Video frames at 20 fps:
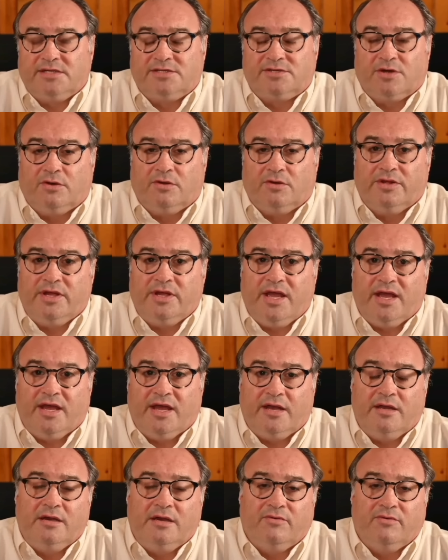has only
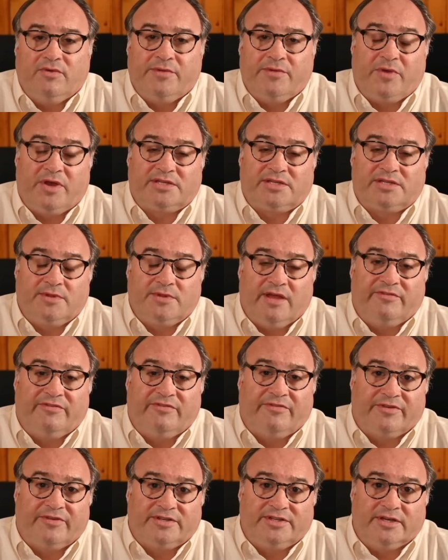hit replacement
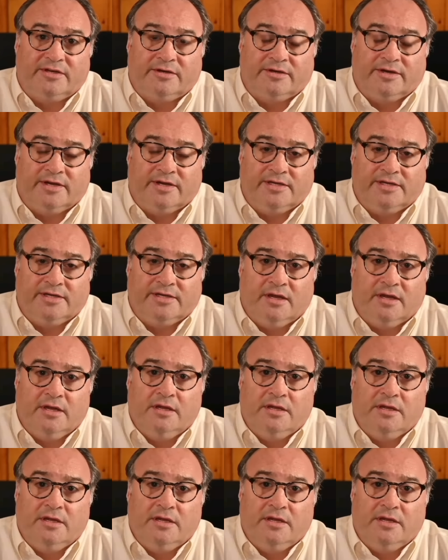level fertility